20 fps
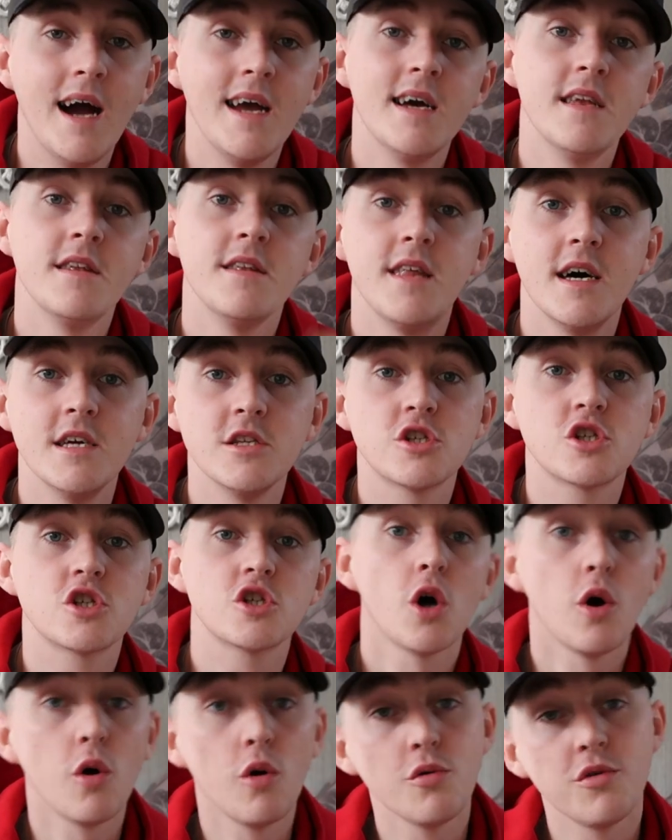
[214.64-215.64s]
I then
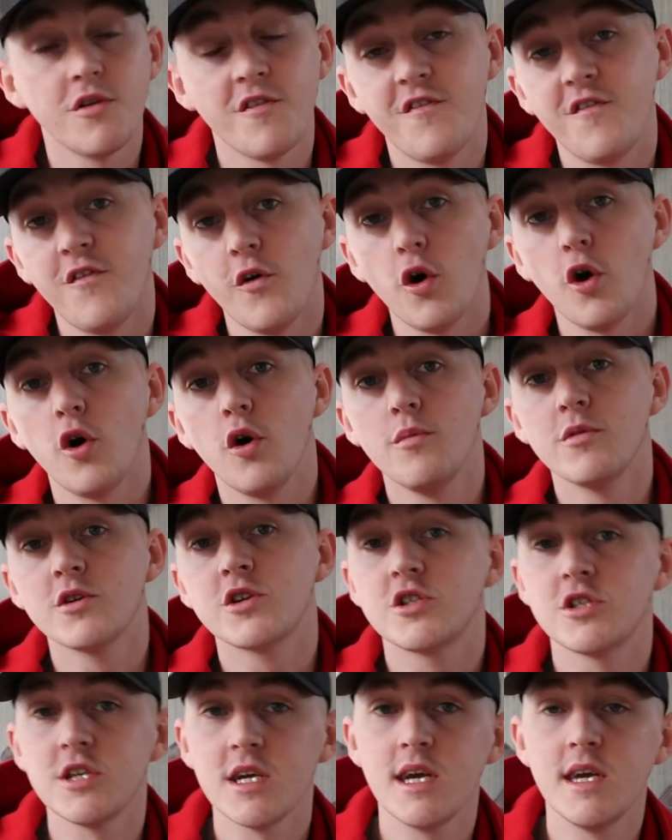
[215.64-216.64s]
sold the 4
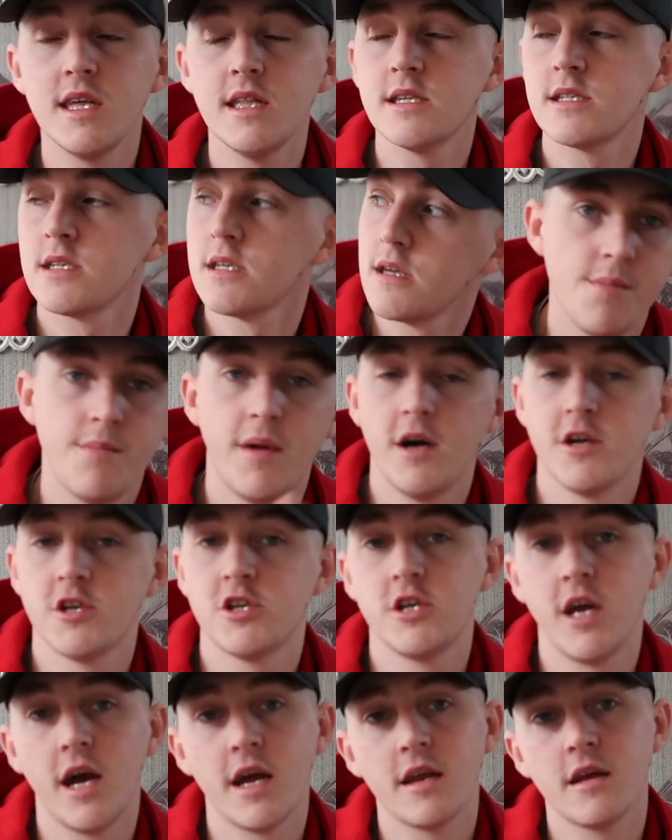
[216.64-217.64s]
machines in my
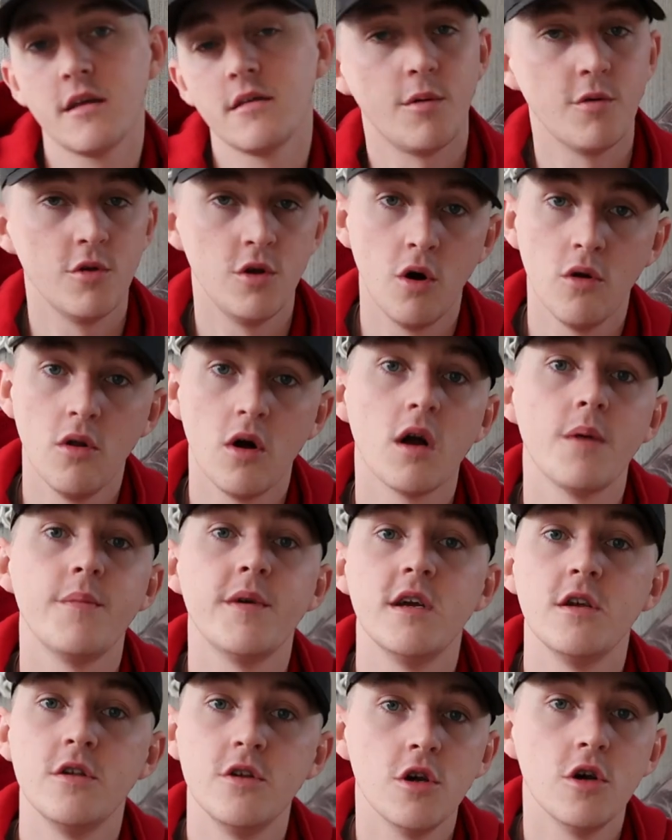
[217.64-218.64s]
shed that were no longer
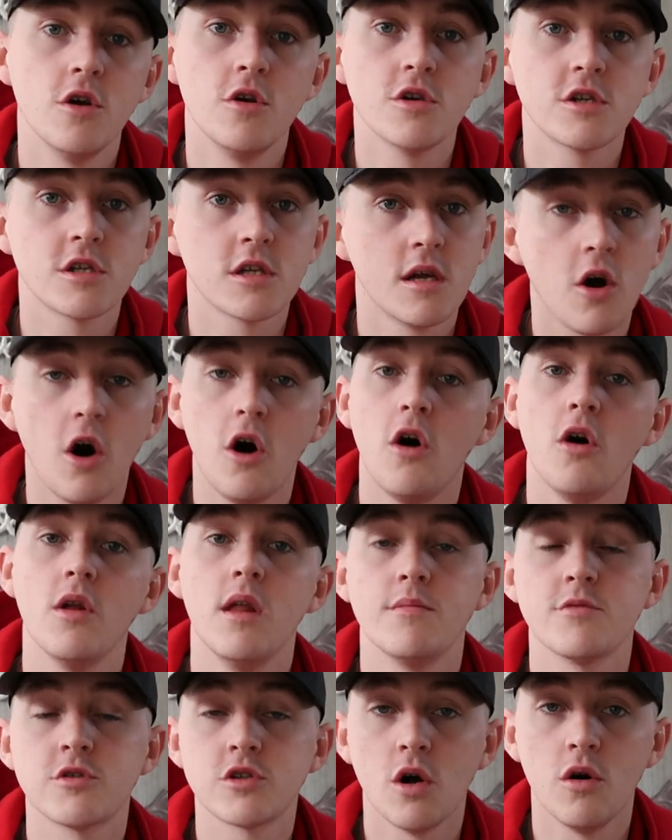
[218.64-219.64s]
being used, got all of
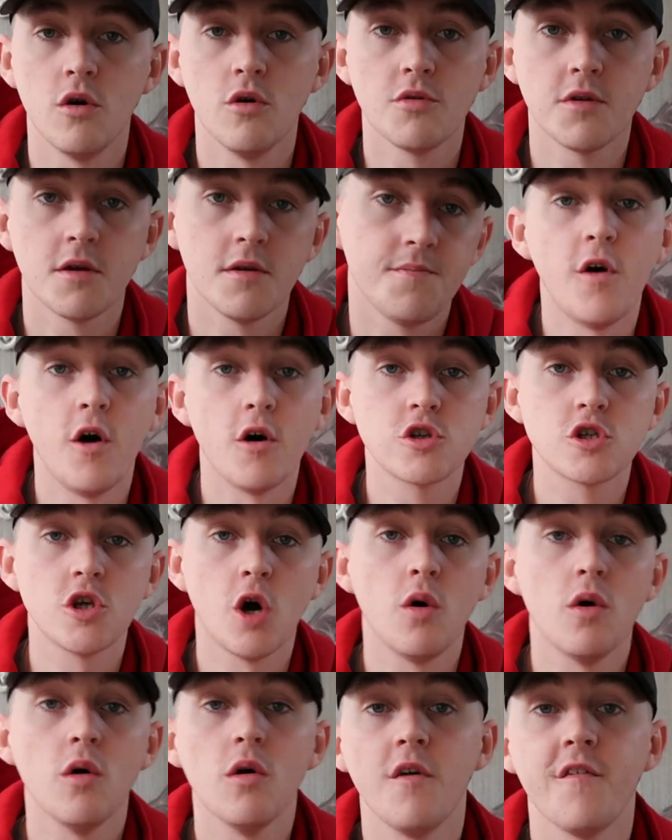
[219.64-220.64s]
them sold for a
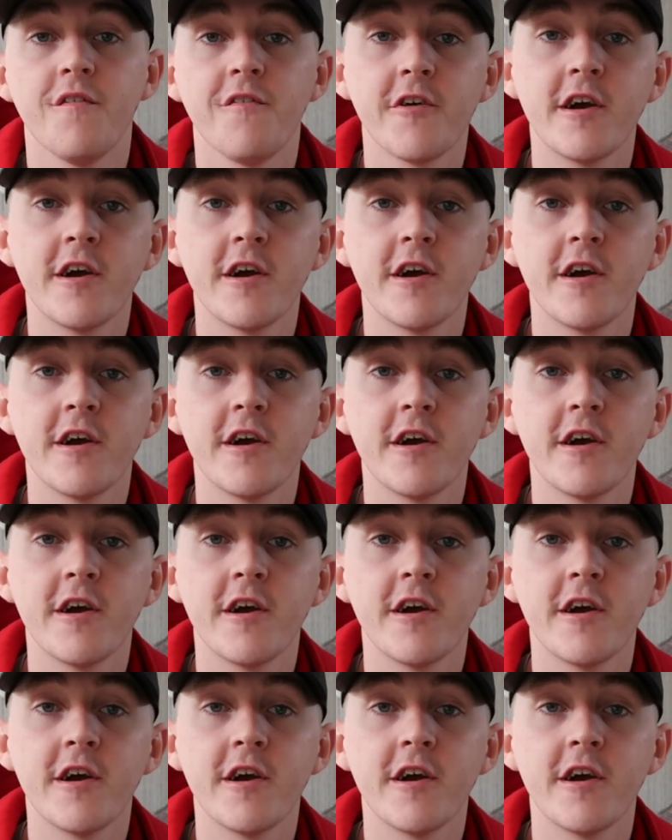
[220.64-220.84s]
total of